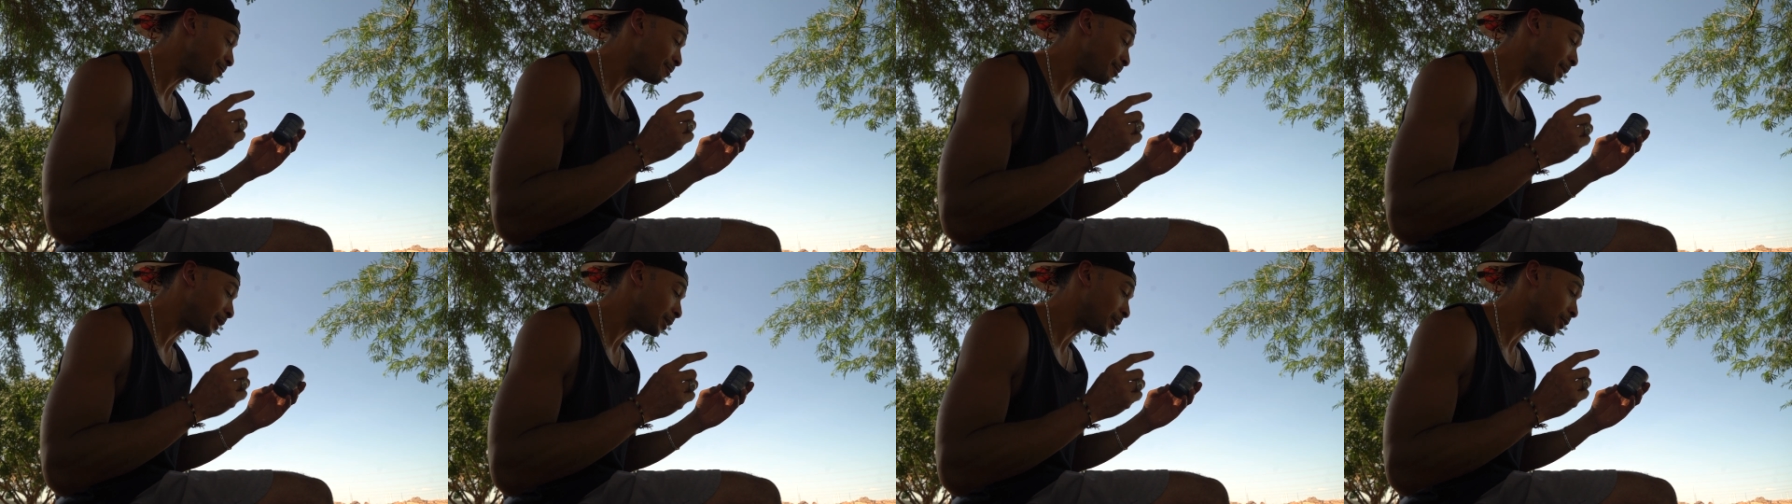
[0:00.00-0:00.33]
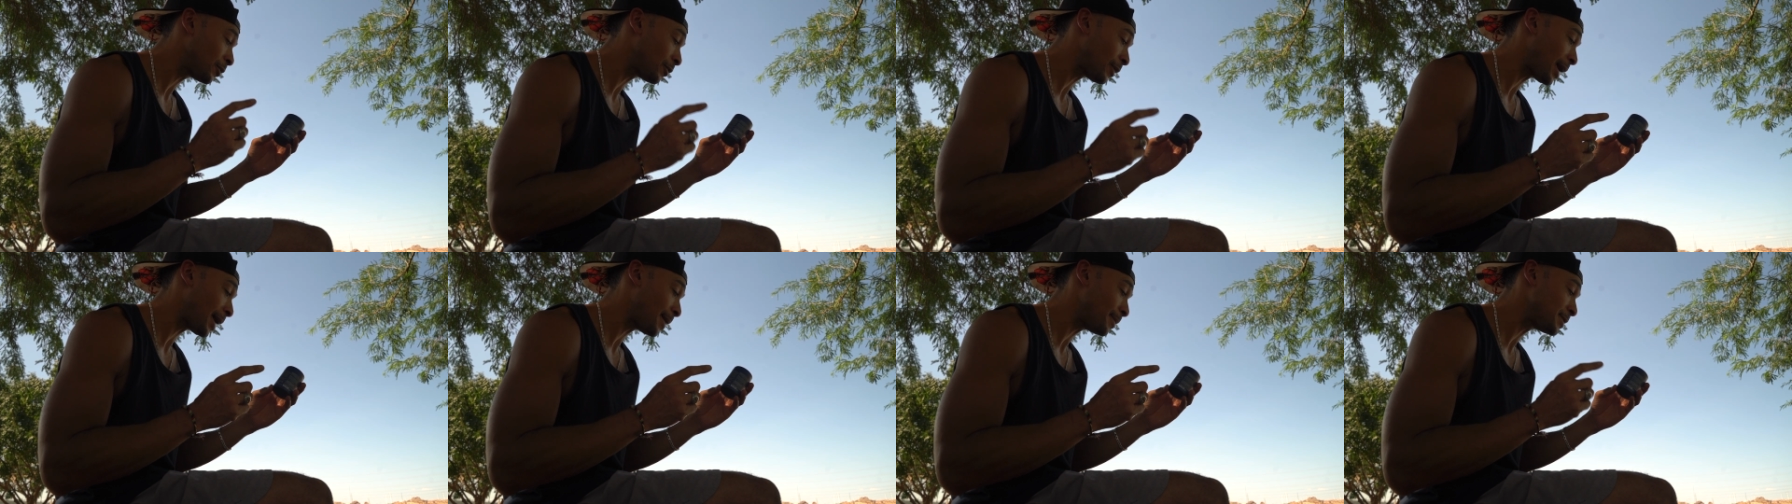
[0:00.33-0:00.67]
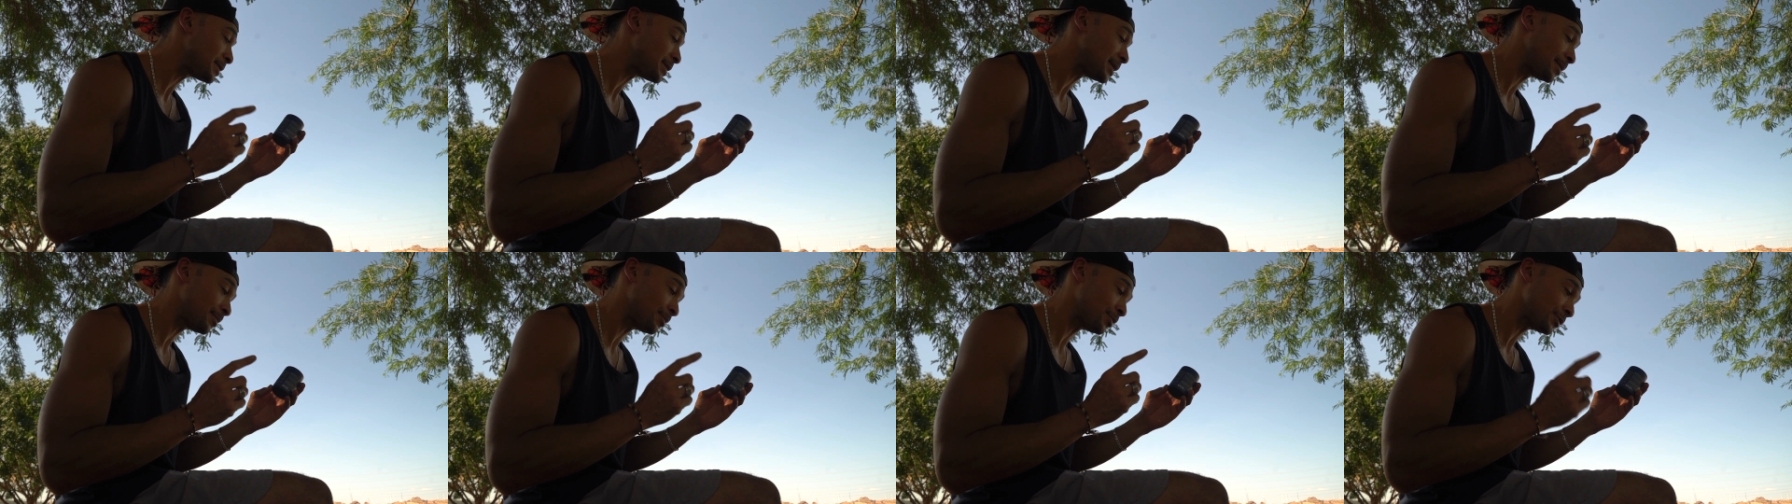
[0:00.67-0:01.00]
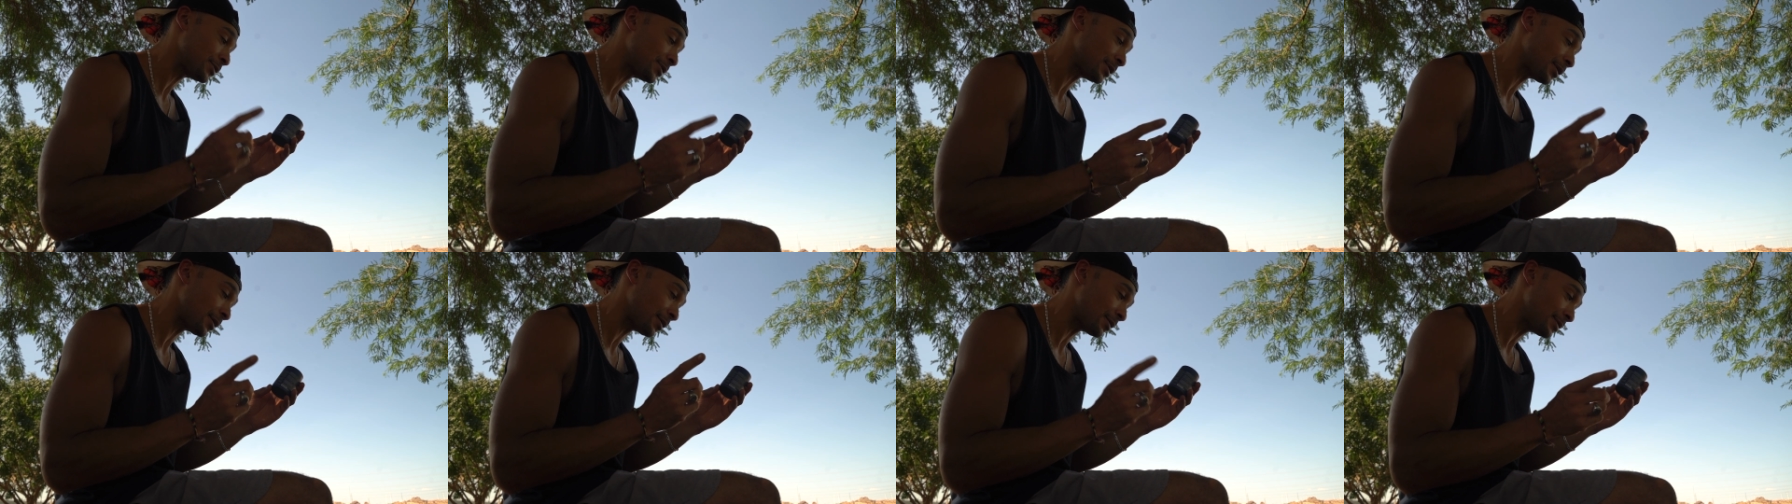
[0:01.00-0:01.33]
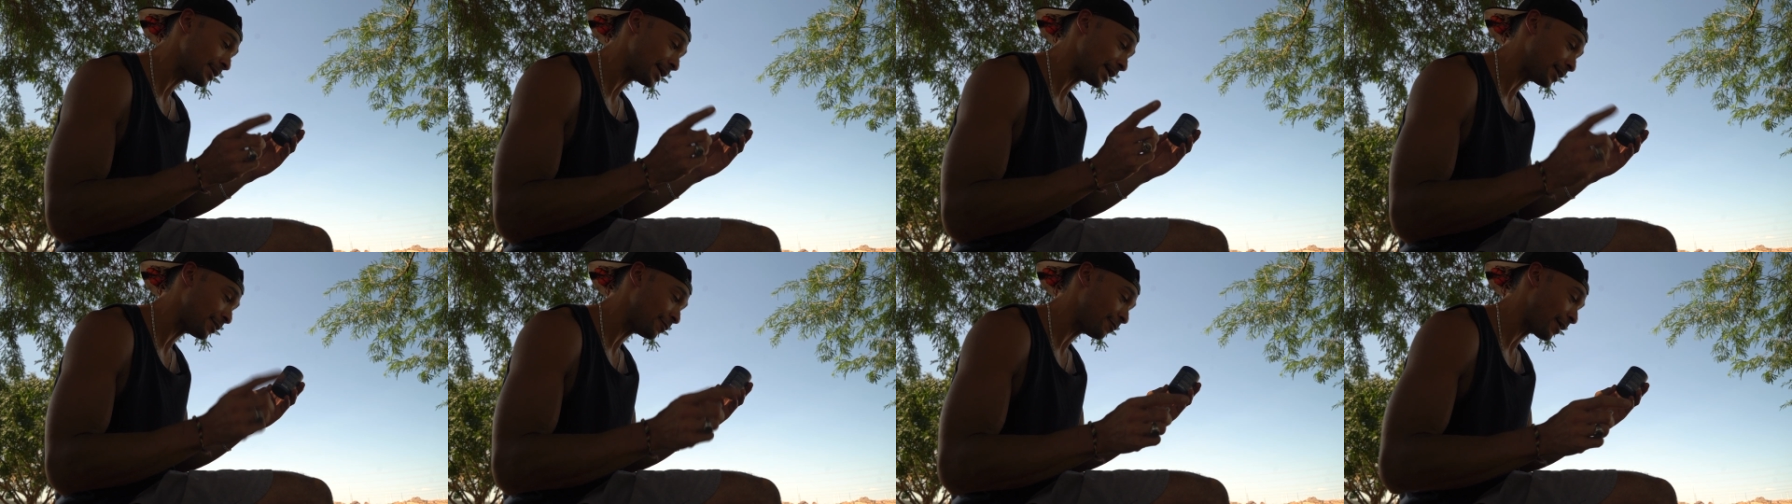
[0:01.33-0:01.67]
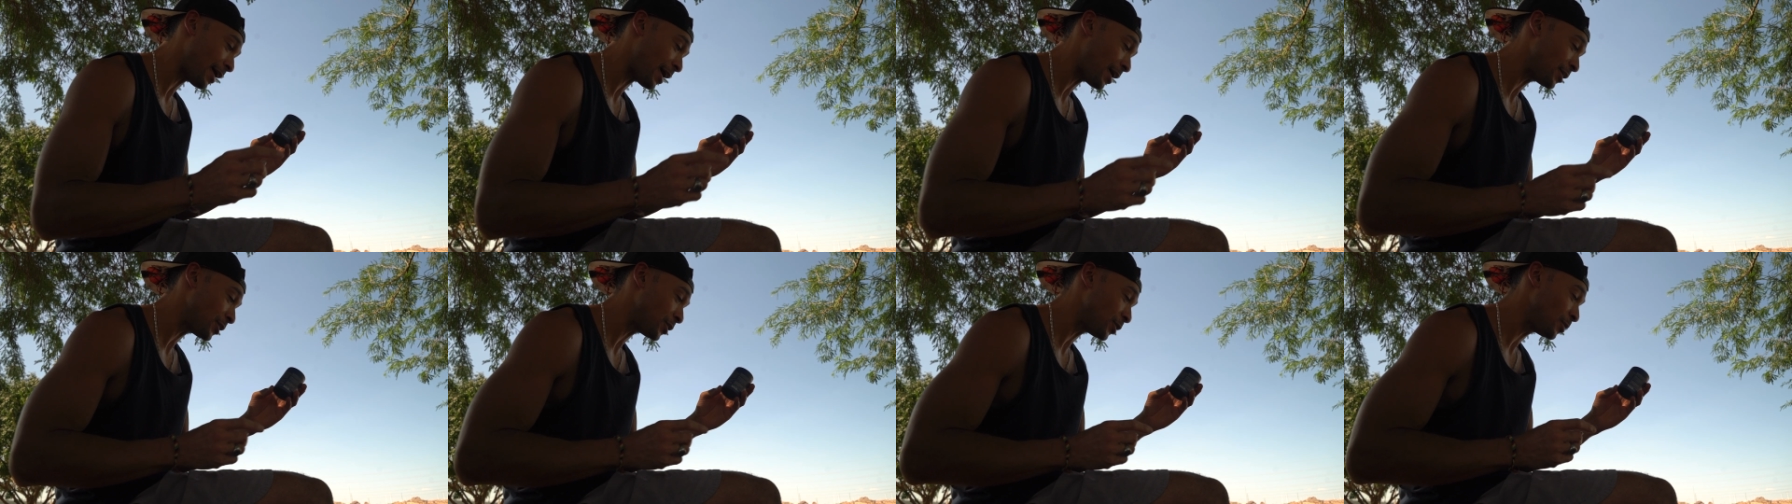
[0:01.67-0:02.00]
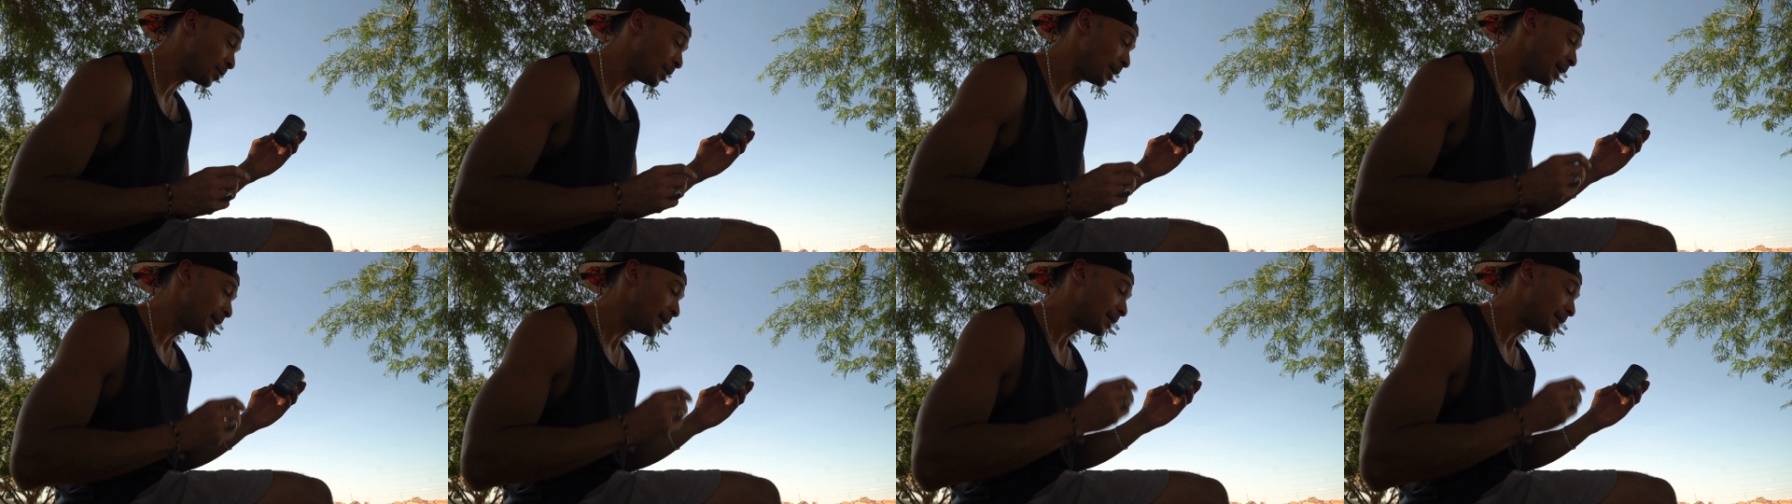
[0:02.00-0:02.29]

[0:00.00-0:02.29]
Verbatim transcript: milligrams, 10% of your daily value,